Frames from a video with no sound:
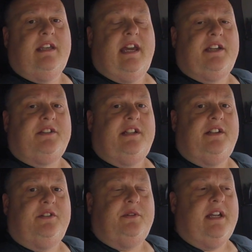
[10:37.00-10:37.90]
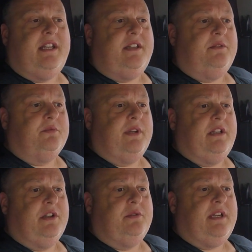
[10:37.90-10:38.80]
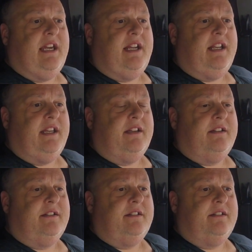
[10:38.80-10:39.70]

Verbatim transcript: Yeah, I actually didn't do any relocating